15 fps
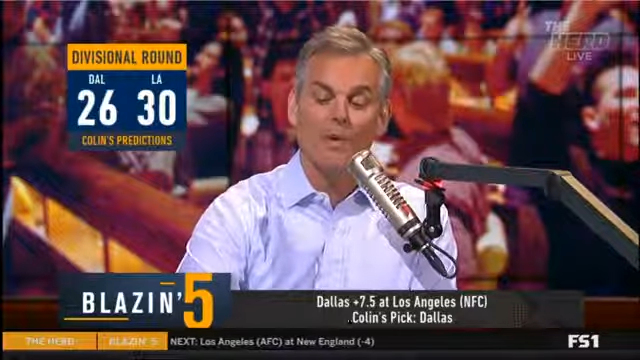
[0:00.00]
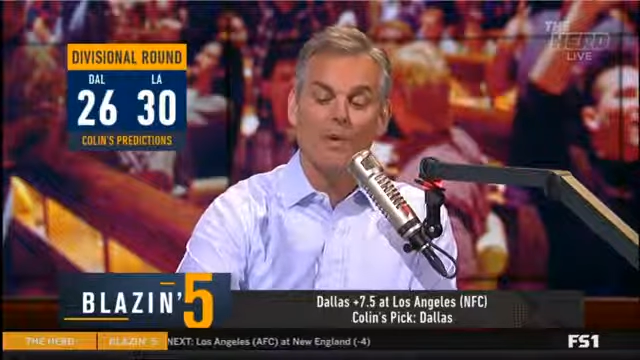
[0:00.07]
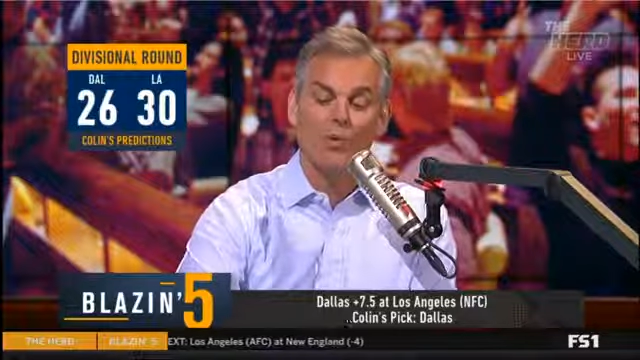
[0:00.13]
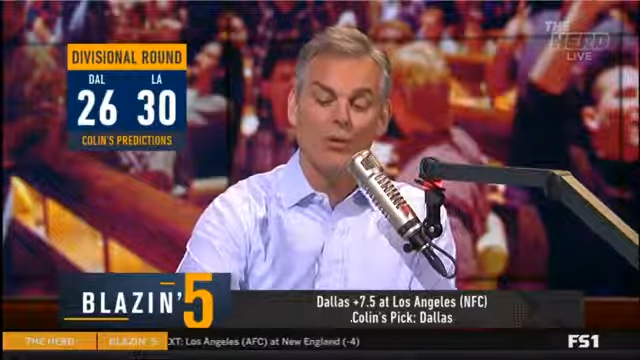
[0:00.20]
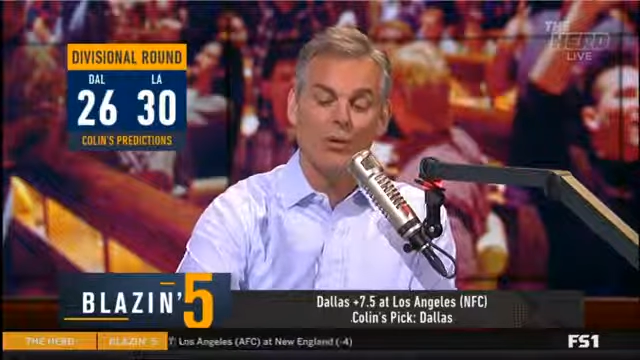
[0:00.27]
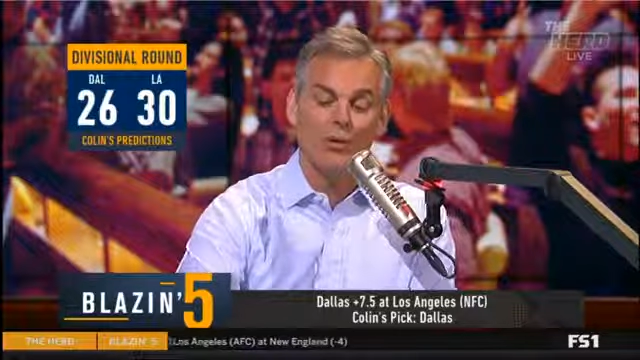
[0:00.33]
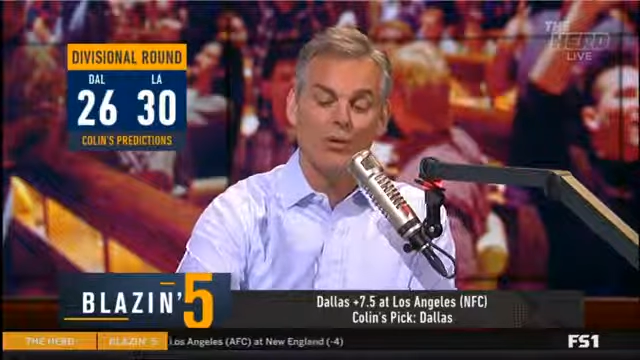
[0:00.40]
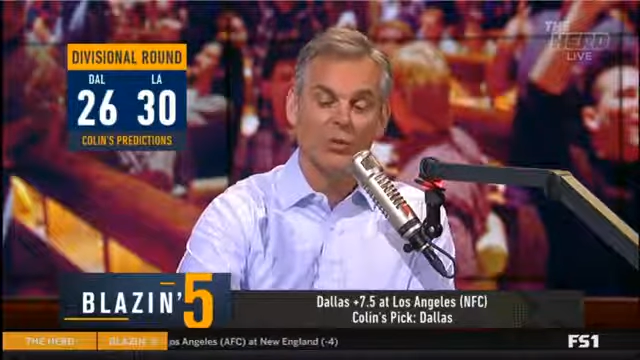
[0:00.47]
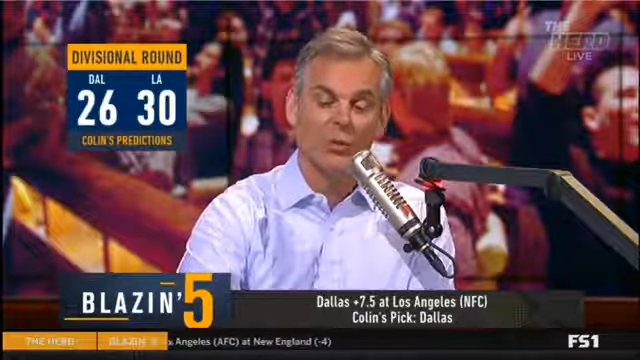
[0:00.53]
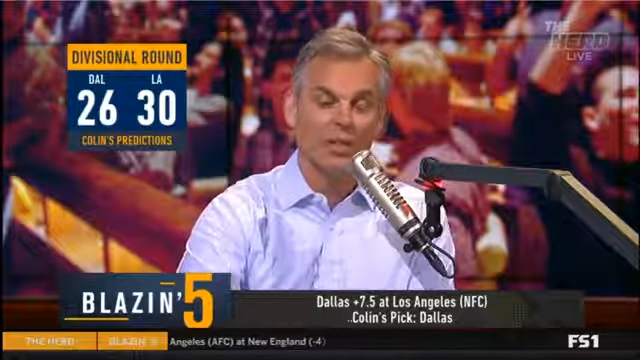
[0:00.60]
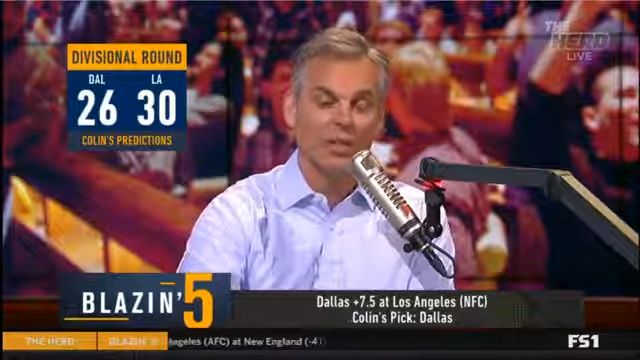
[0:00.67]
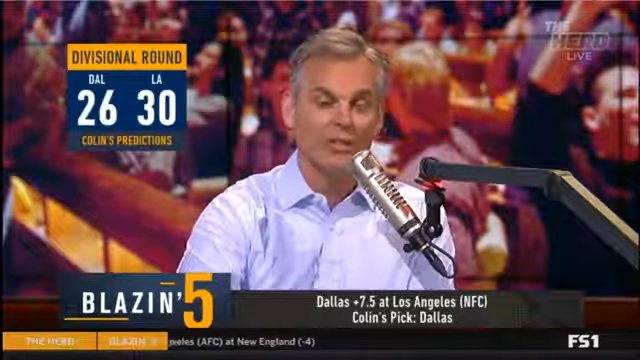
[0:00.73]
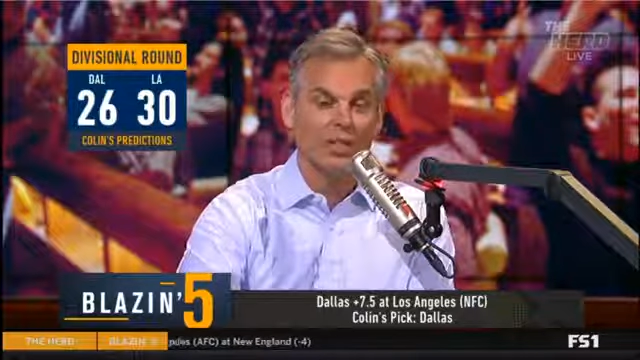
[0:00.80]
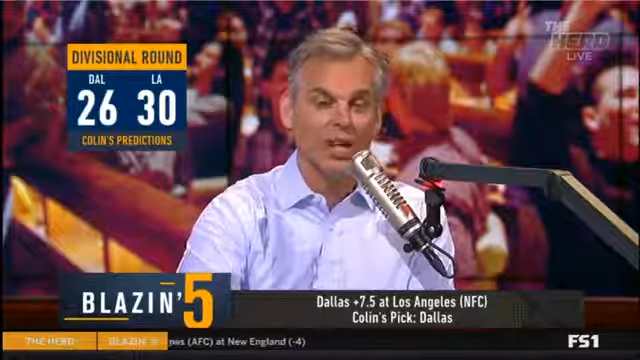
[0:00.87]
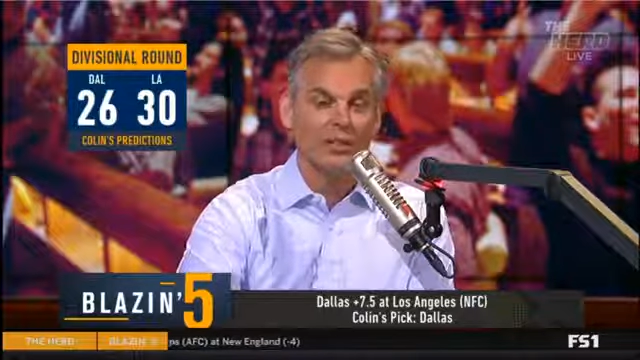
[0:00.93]

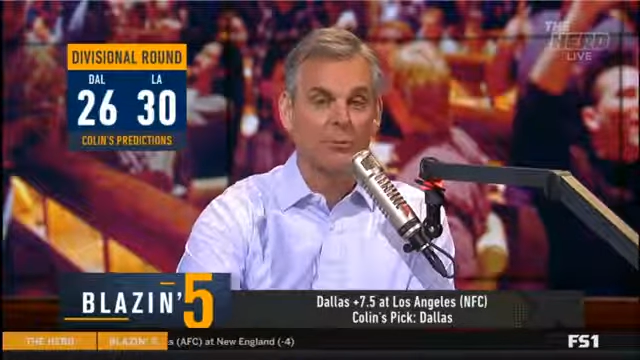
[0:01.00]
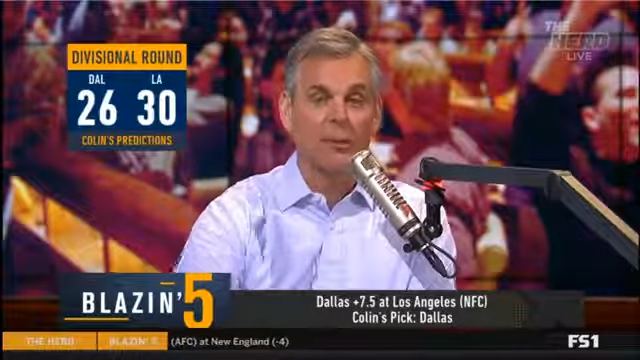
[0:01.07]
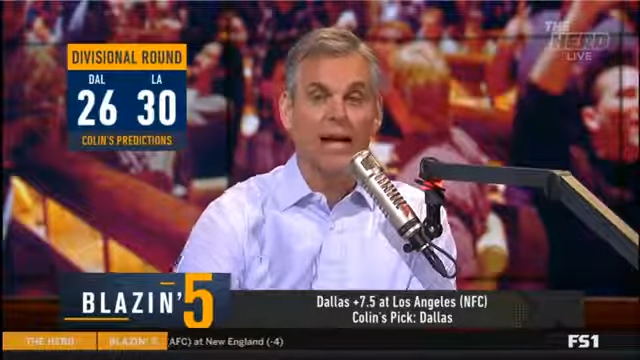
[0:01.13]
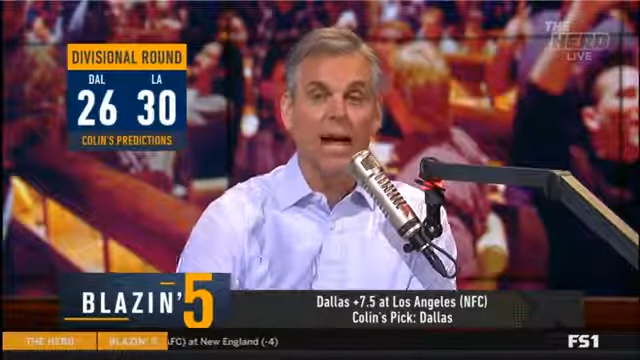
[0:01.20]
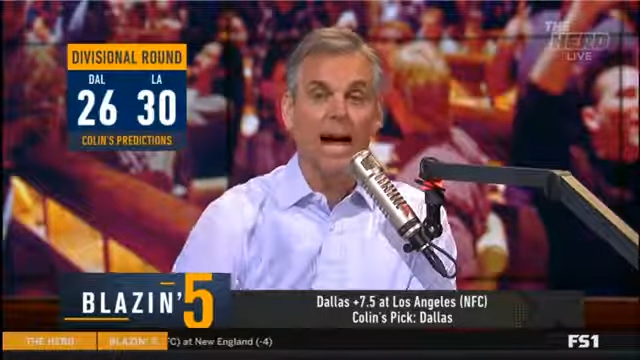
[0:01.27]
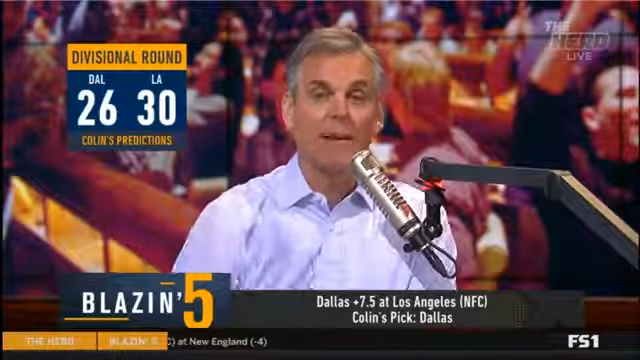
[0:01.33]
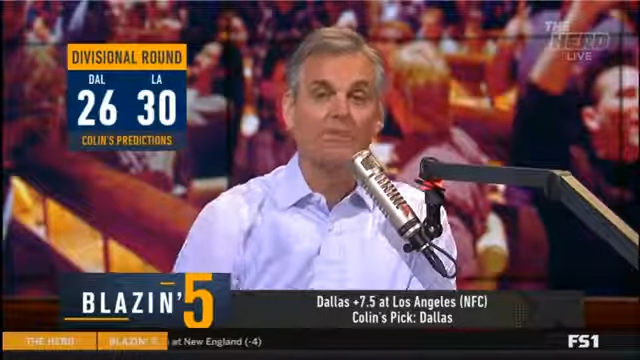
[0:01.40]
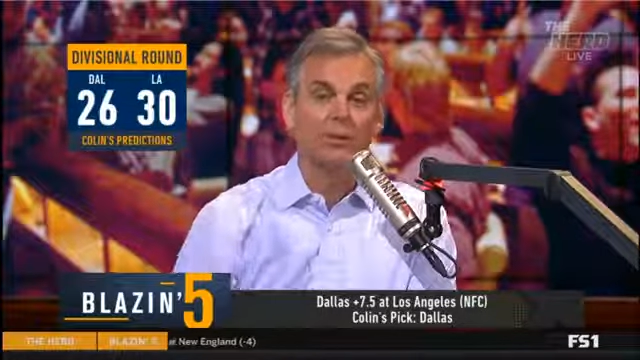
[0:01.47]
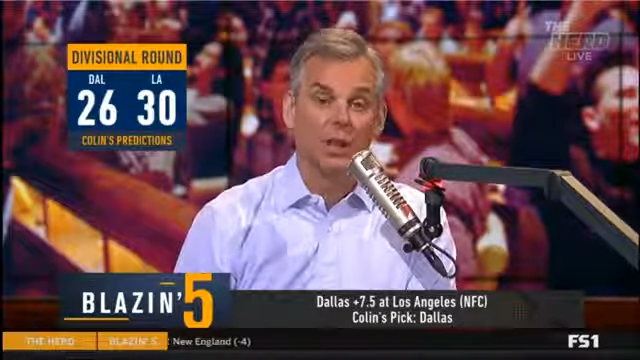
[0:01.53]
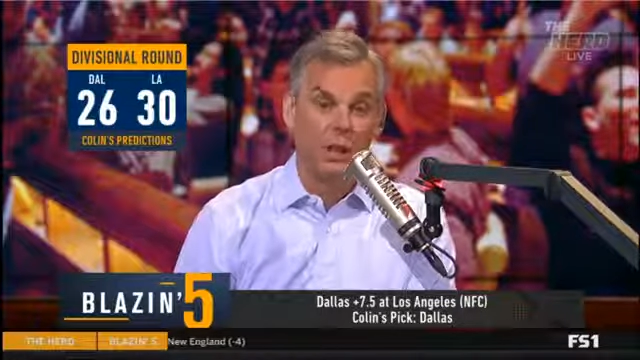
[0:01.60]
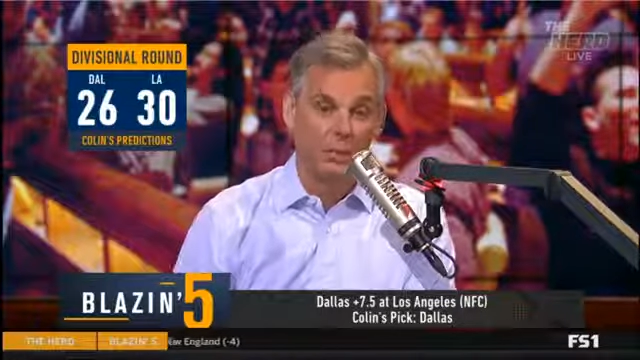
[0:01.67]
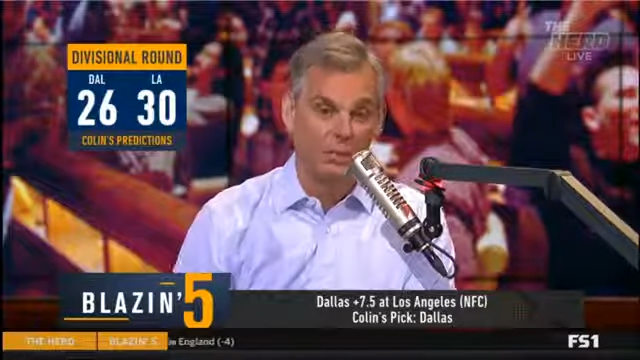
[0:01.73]
30-26, but absolutely